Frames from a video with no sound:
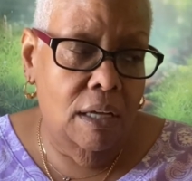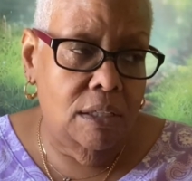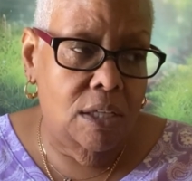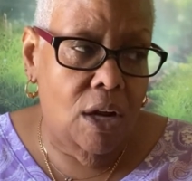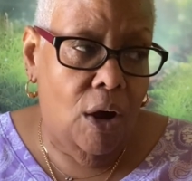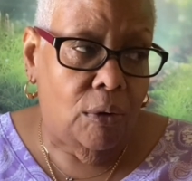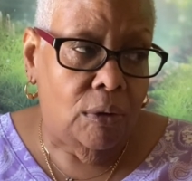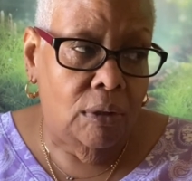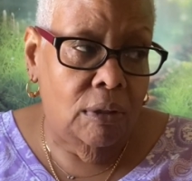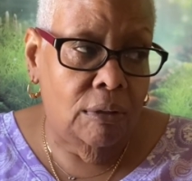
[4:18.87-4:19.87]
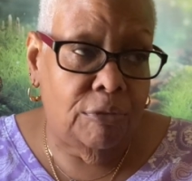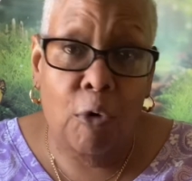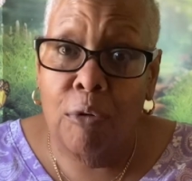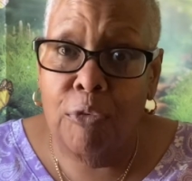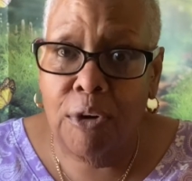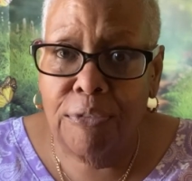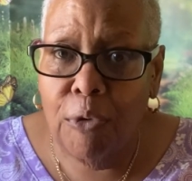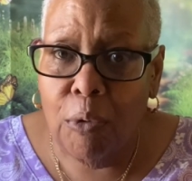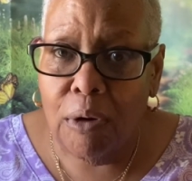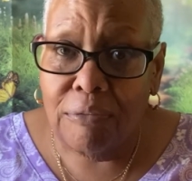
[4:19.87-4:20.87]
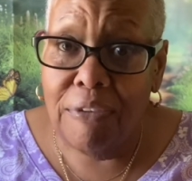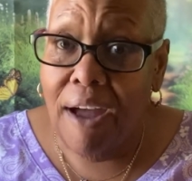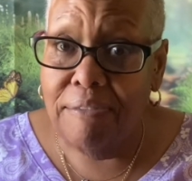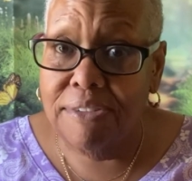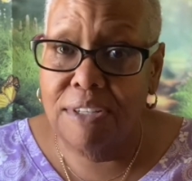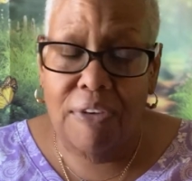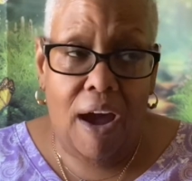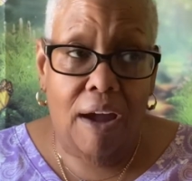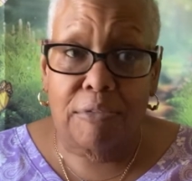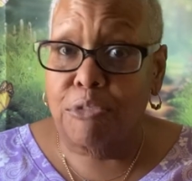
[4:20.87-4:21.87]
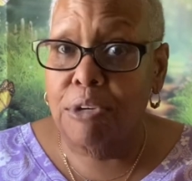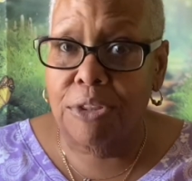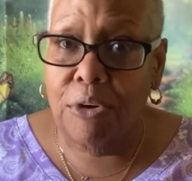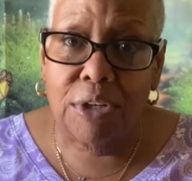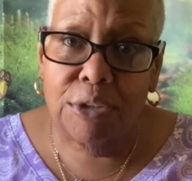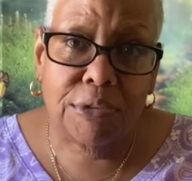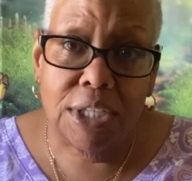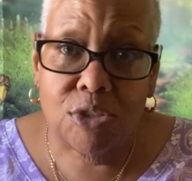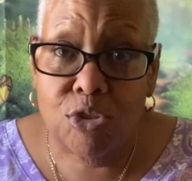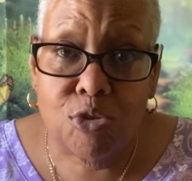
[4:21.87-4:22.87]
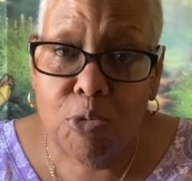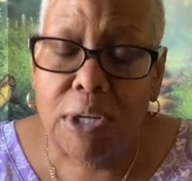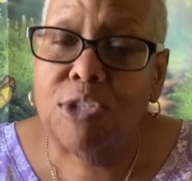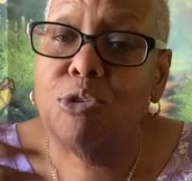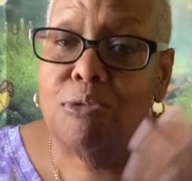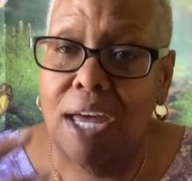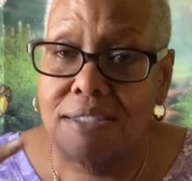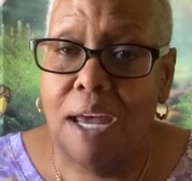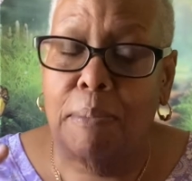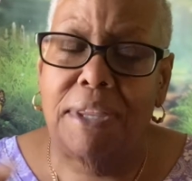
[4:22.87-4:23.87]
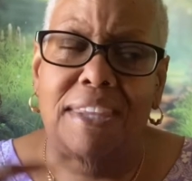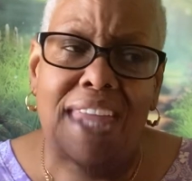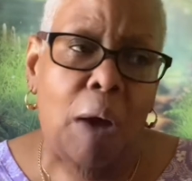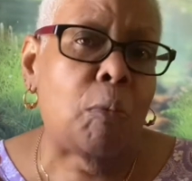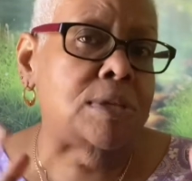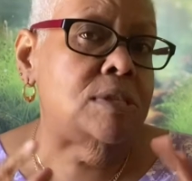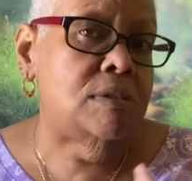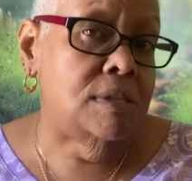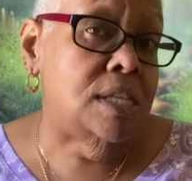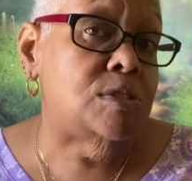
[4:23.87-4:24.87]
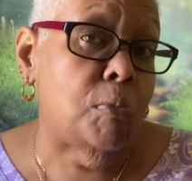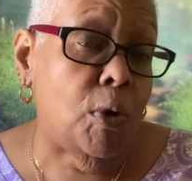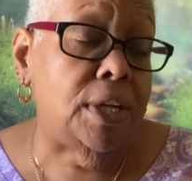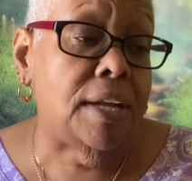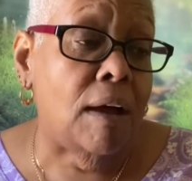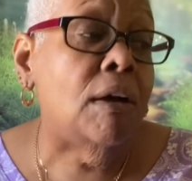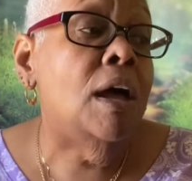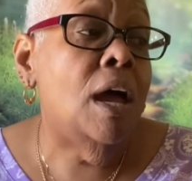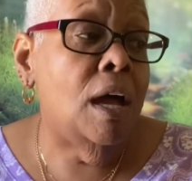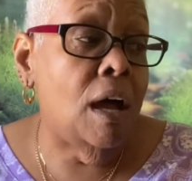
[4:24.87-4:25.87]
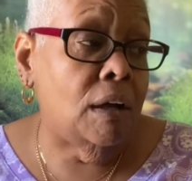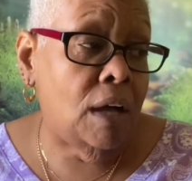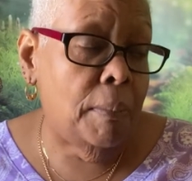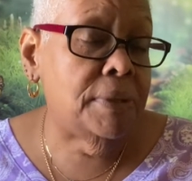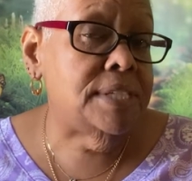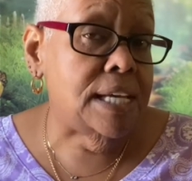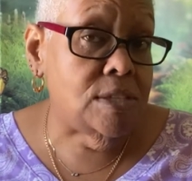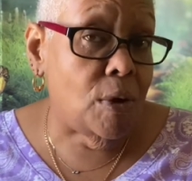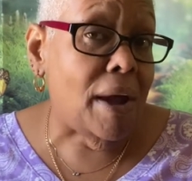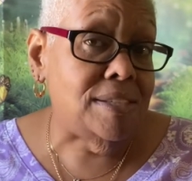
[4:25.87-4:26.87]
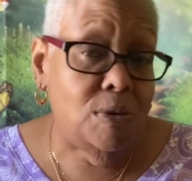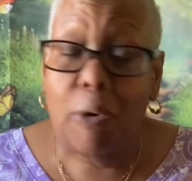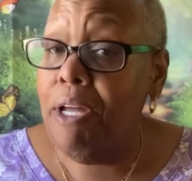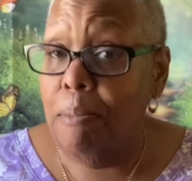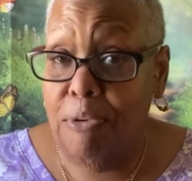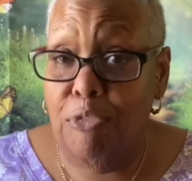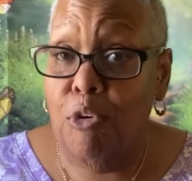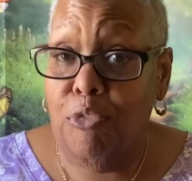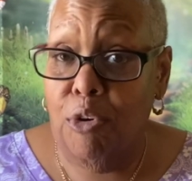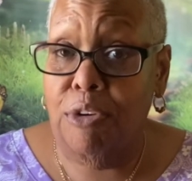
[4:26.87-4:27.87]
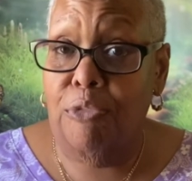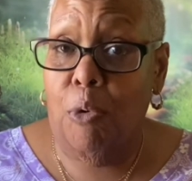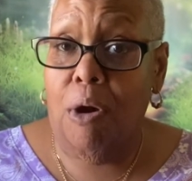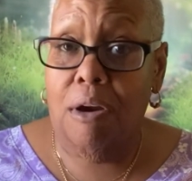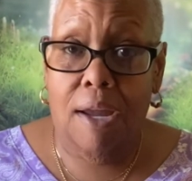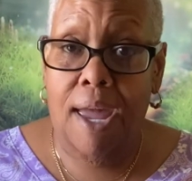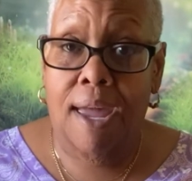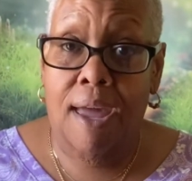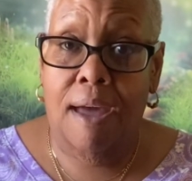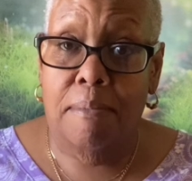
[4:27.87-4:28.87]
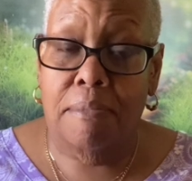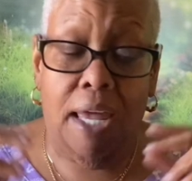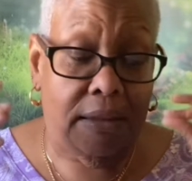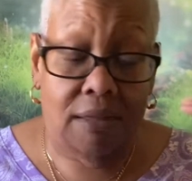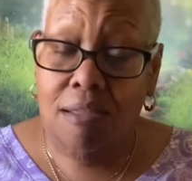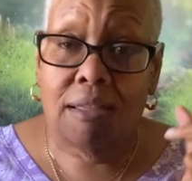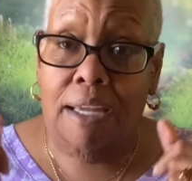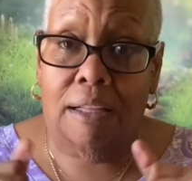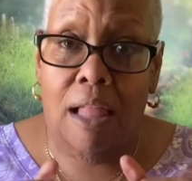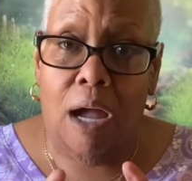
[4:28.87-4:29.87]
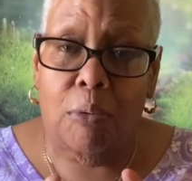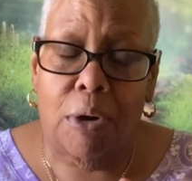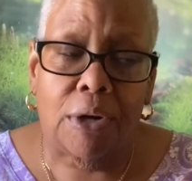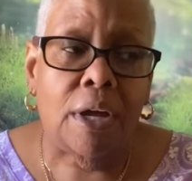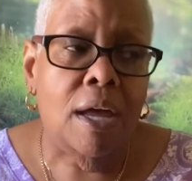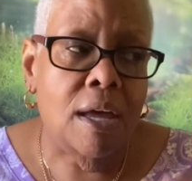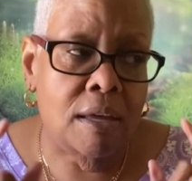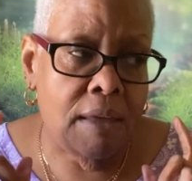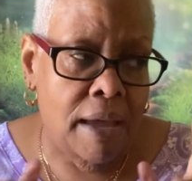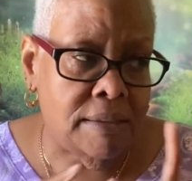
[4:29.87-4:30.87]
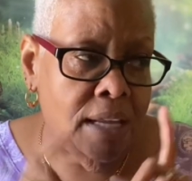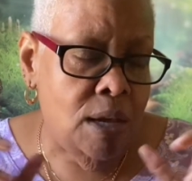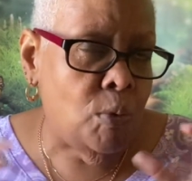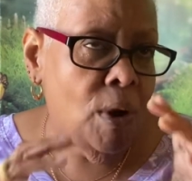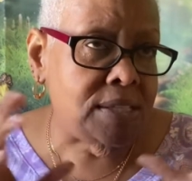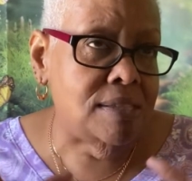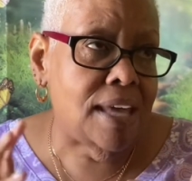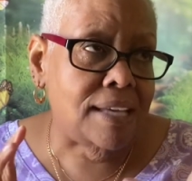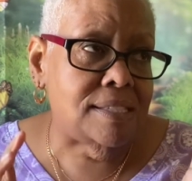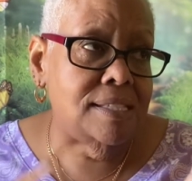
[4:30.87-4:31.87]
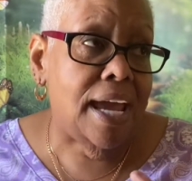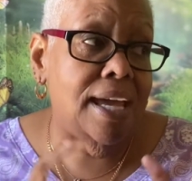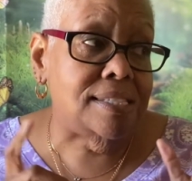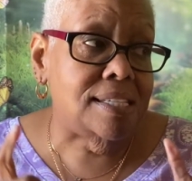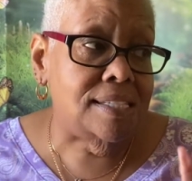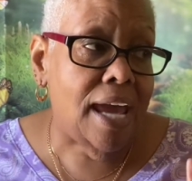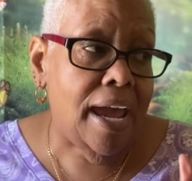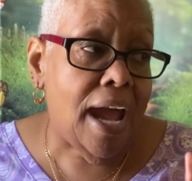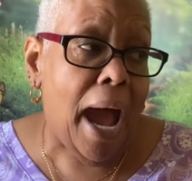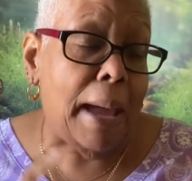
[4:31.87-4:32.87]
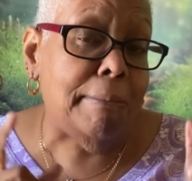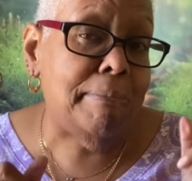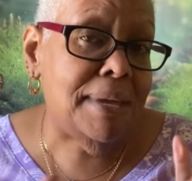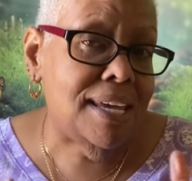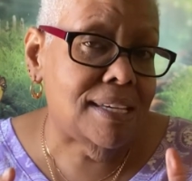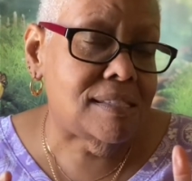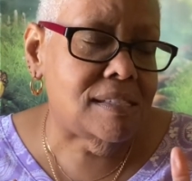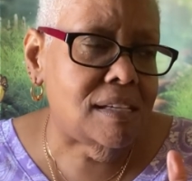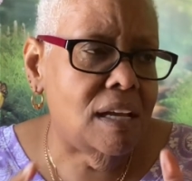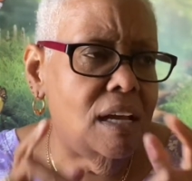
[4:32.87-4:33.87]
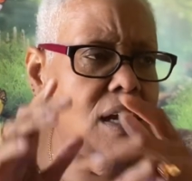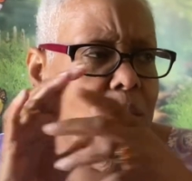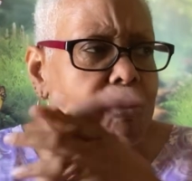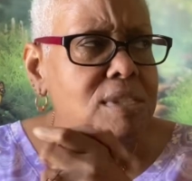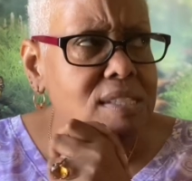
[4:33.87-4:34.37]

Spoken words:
4:44, 5:55, 3:33, 2:22, that type of thing. That wasn't this morning. Now, a couple of days ago, I did wake up at 4:44 a.m., like clockwork. It wasn't that today. And today I missed, was it